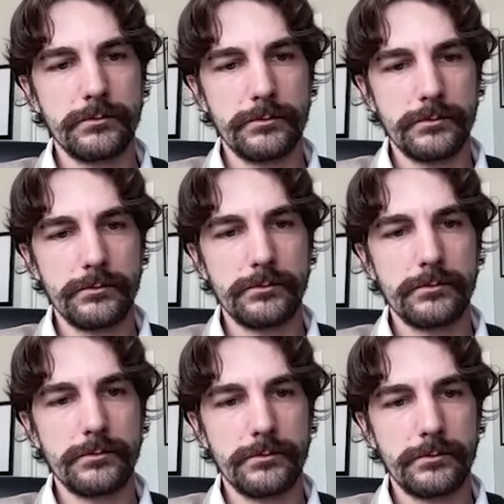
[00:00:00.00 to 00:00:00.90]

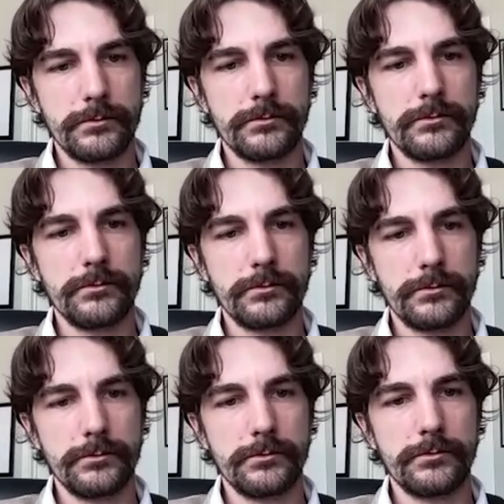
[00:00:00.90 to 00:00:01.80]

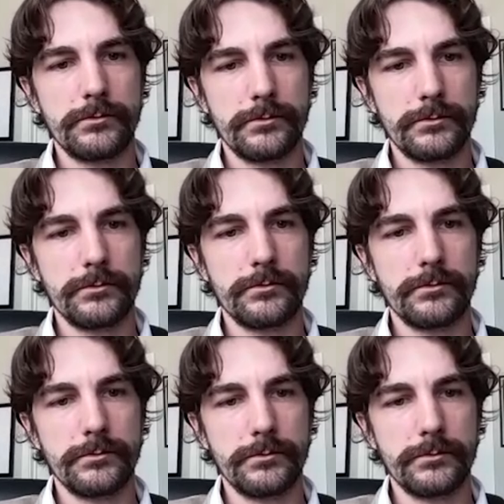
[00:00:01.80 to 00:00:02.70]

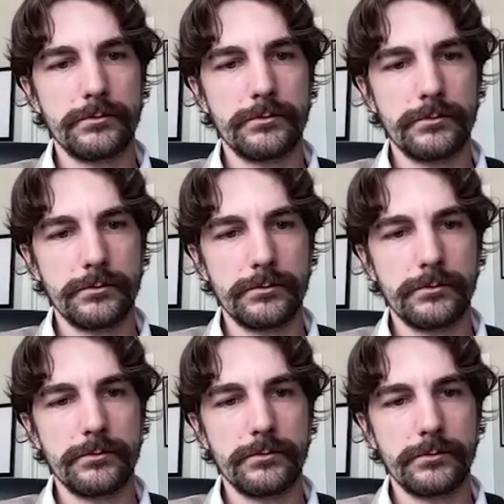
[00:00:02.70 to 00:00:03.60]

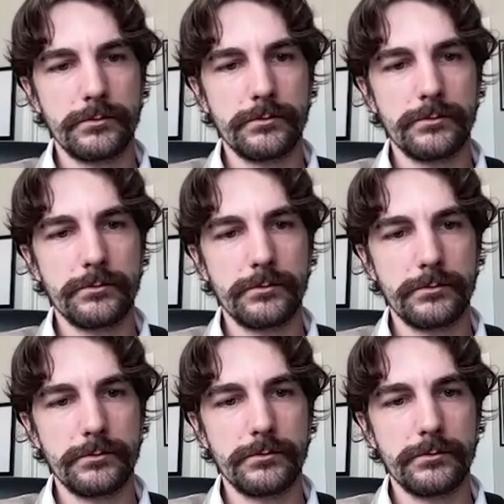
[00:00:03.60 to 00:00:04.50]

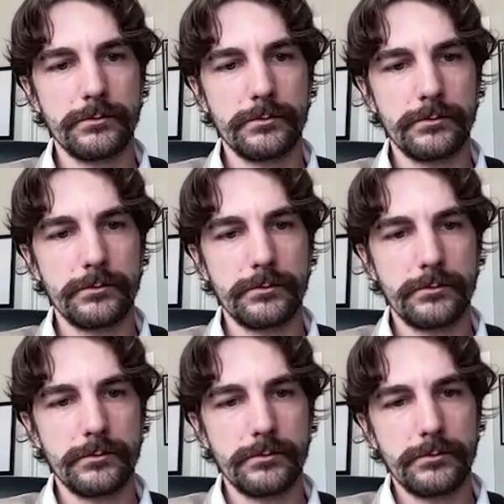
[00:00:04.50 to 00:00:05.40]

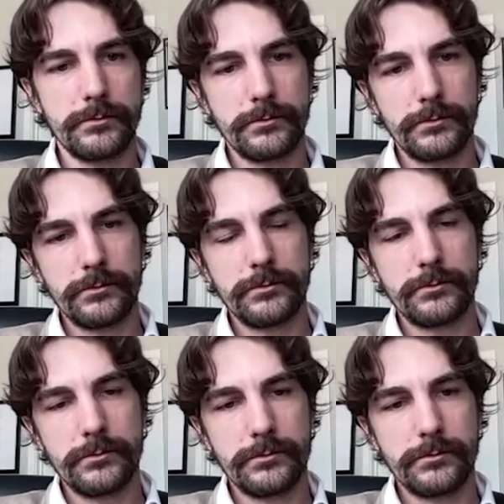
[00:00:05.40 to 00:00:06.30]

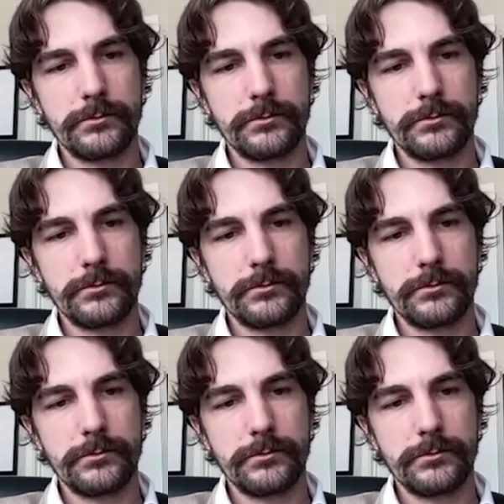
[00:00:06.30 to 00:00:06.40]
(silent)